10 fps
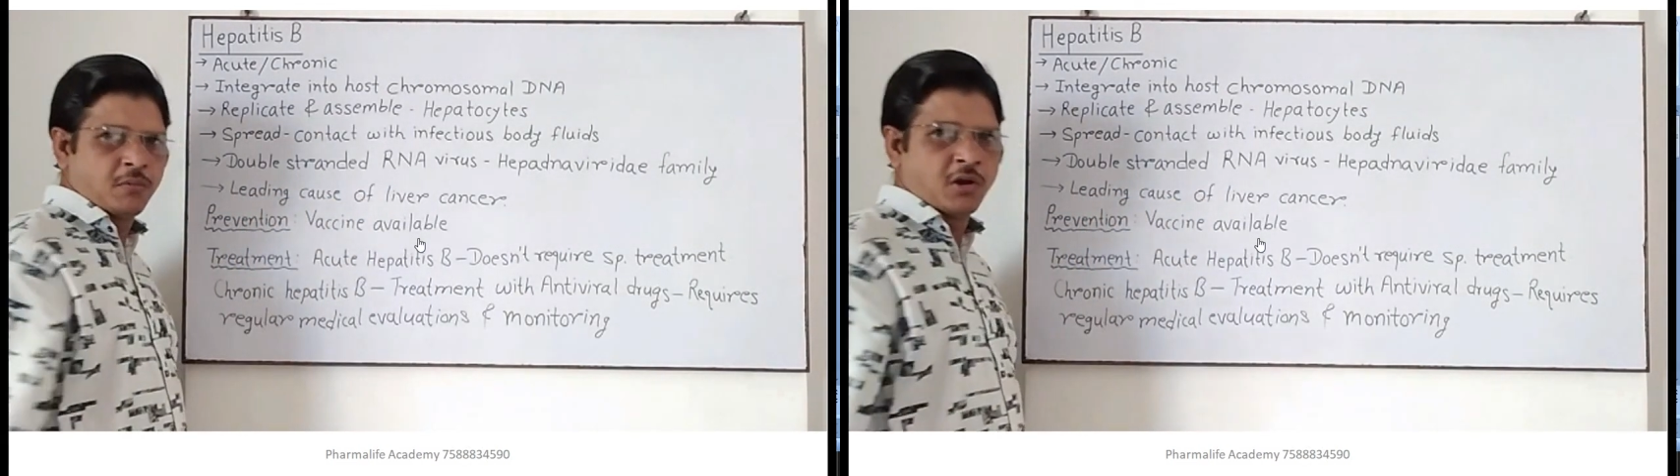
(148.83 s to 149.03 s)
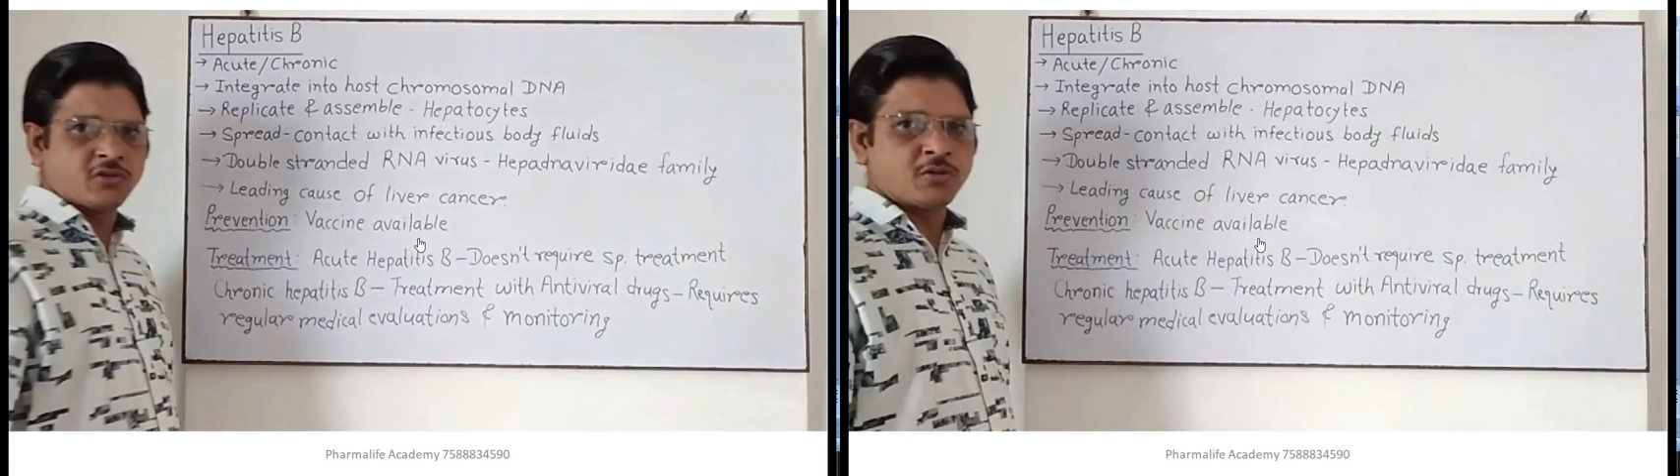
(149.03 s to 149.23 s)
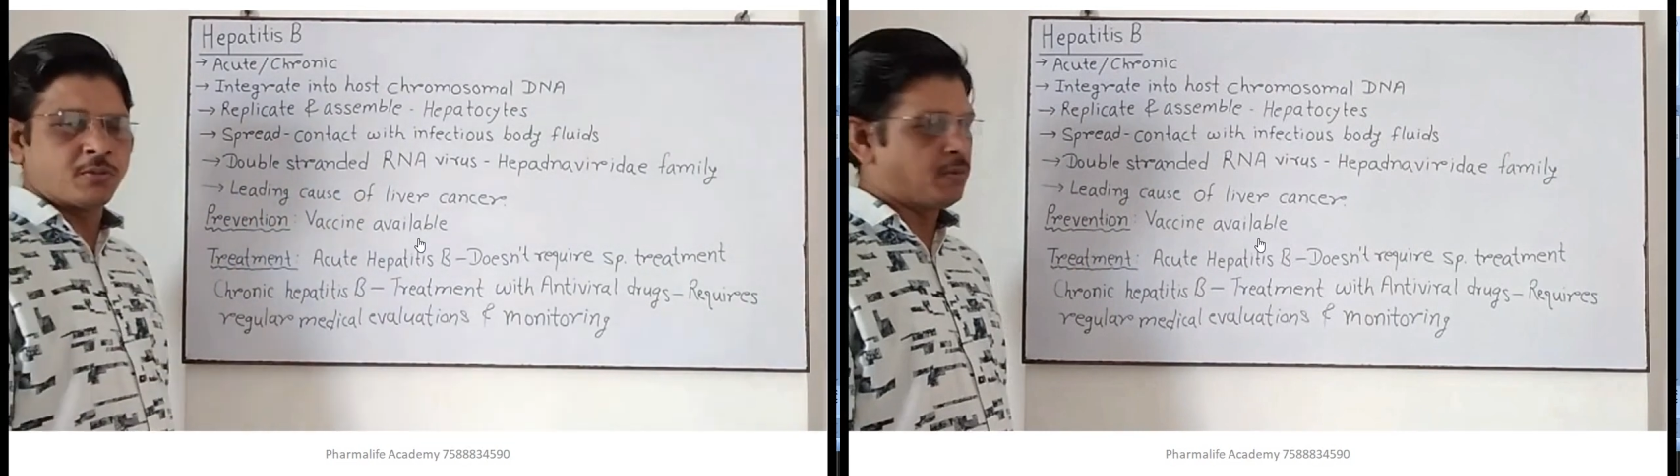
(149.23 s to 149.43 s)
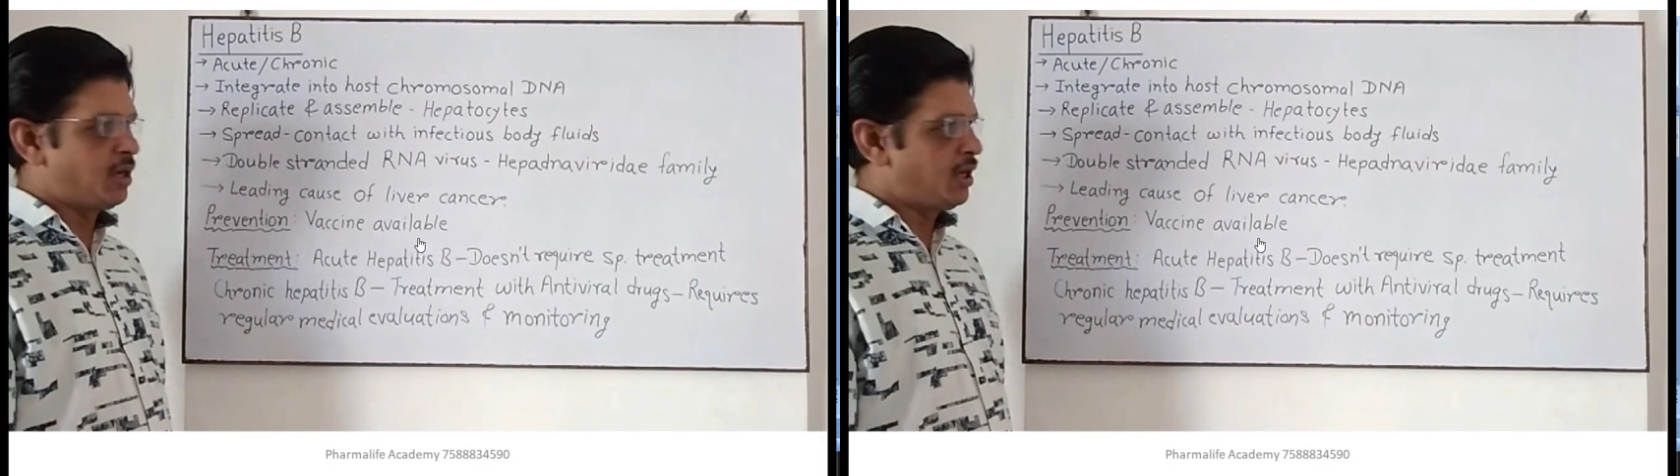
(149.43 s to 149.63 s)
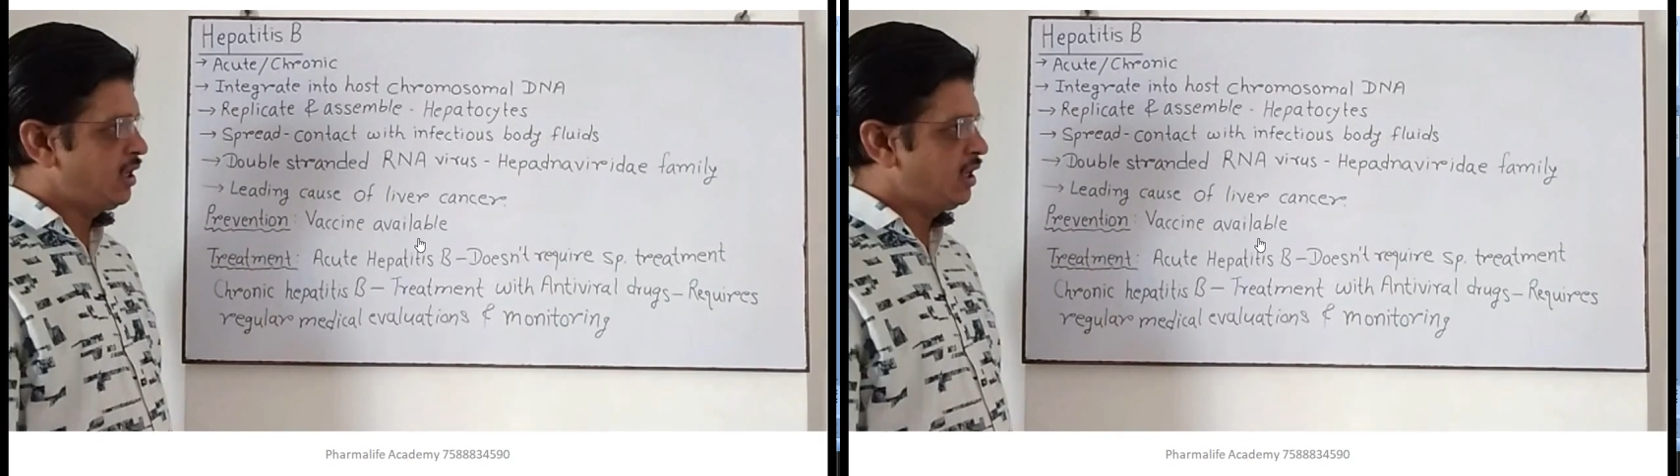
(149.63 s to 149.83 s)
belongs to
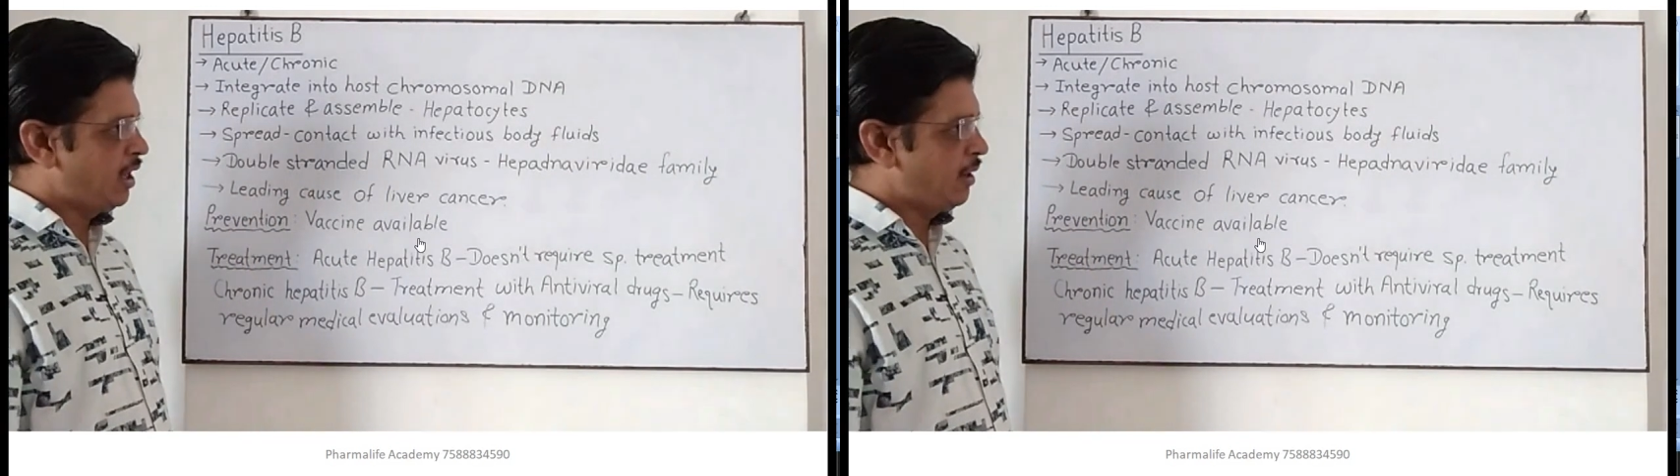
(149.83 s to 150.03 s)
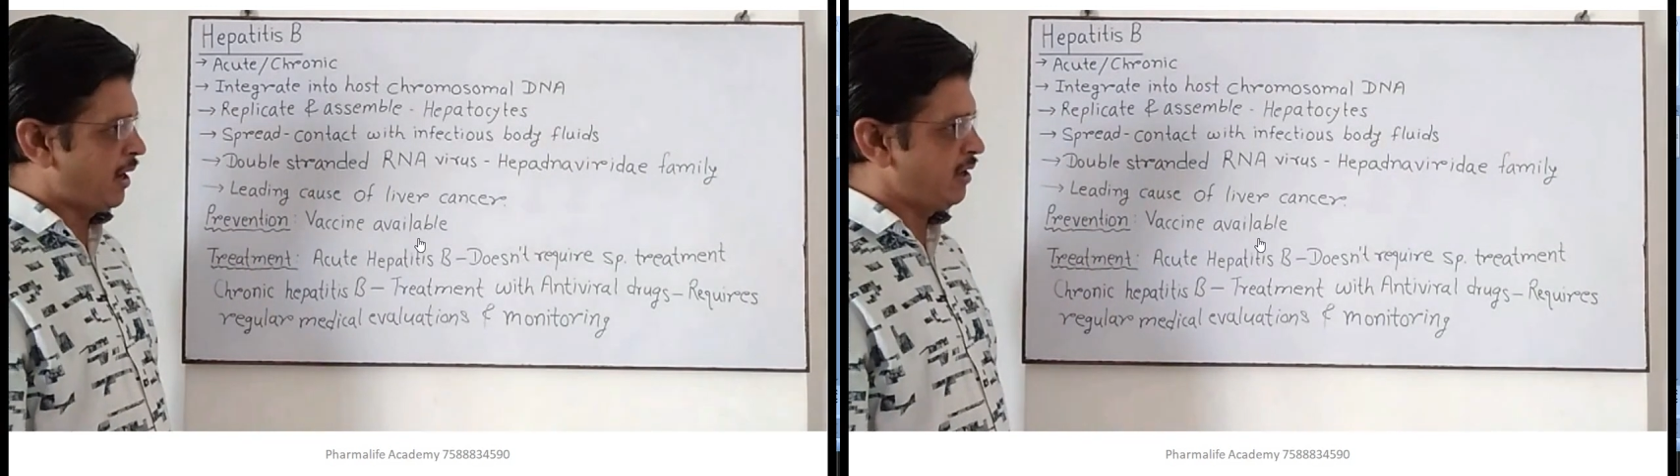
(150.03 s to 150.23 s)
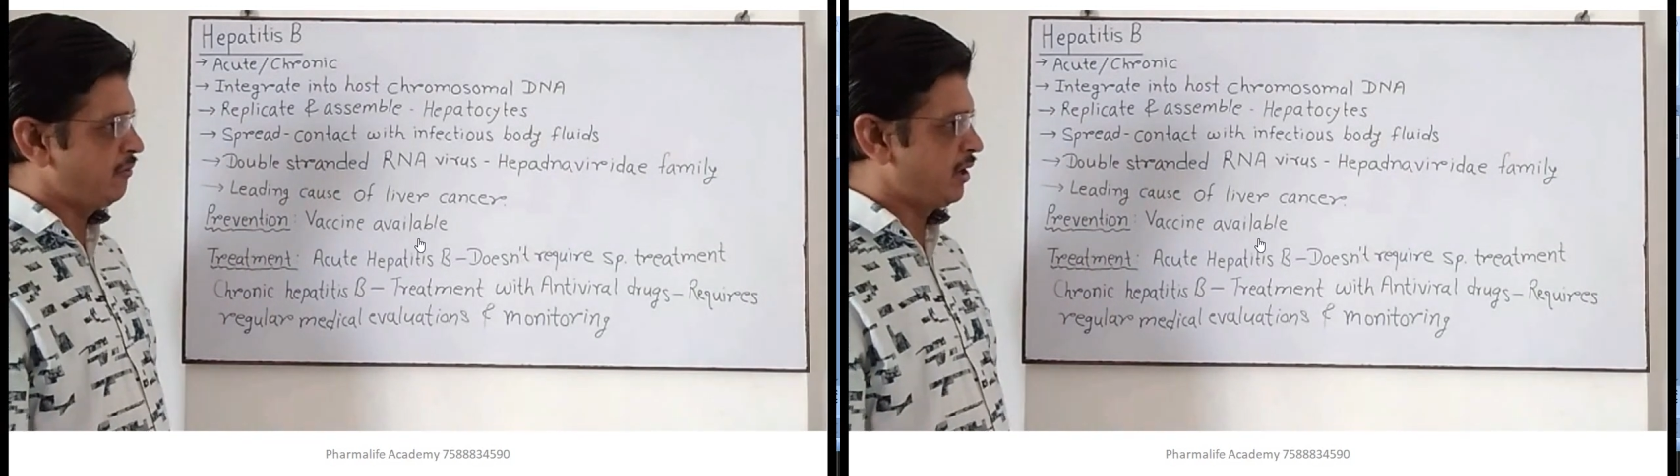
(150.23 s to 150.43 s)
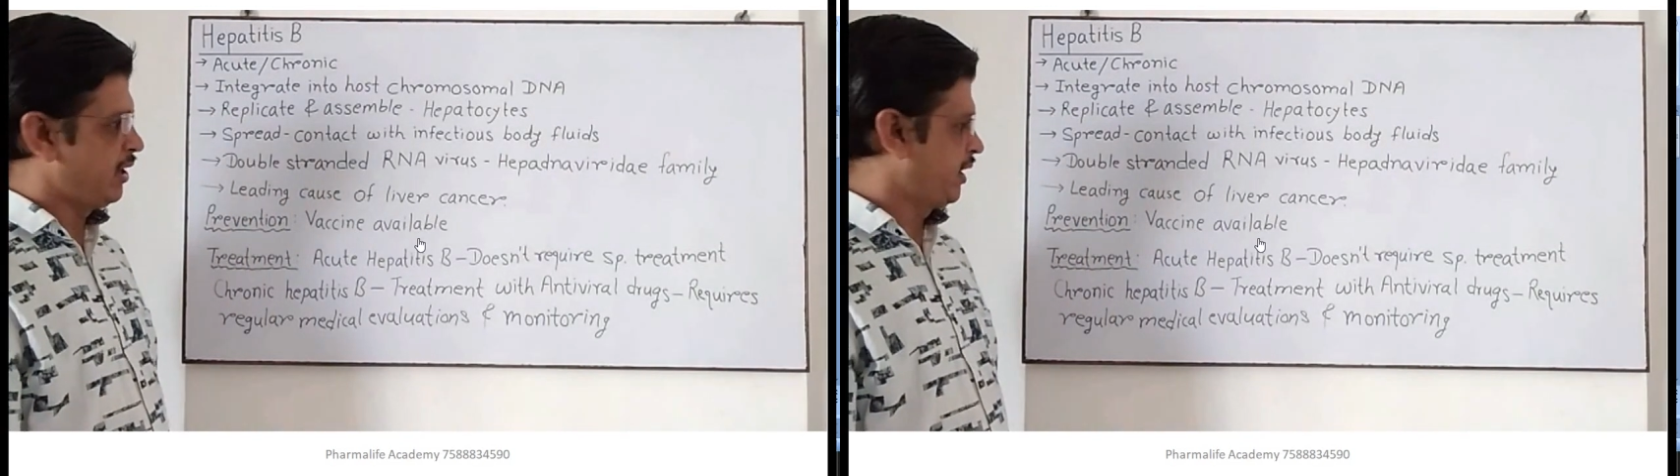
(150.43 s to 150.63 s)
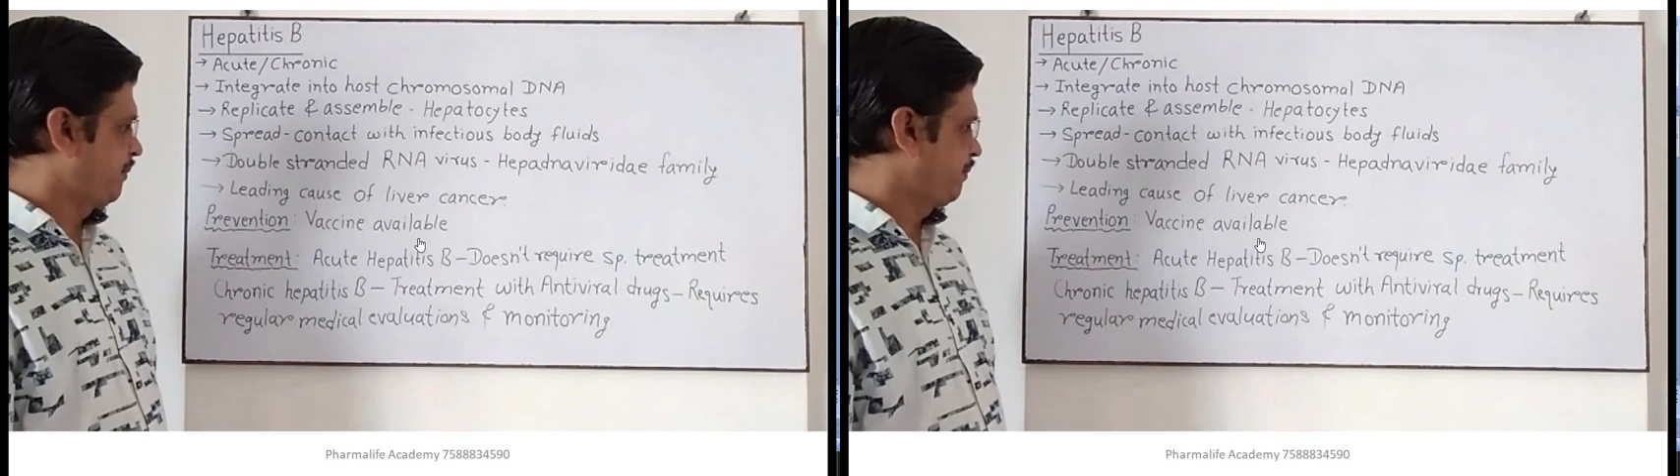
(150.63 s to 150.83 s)
family
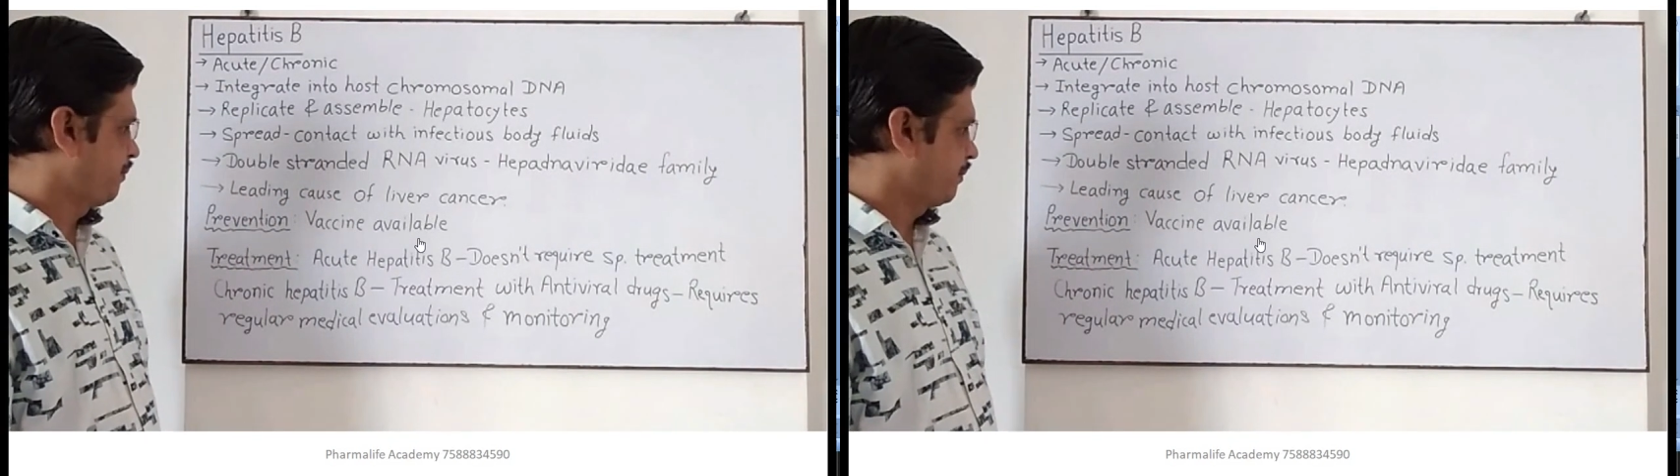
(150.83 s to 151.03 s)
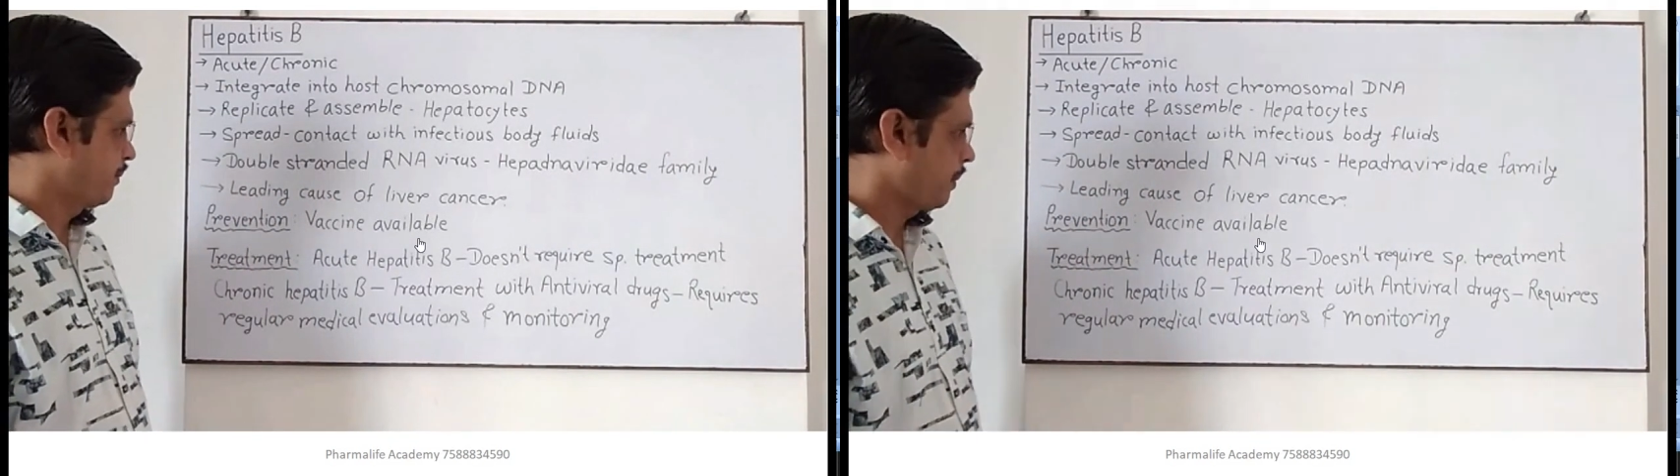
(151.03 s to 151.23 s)
Hepatnaviridae.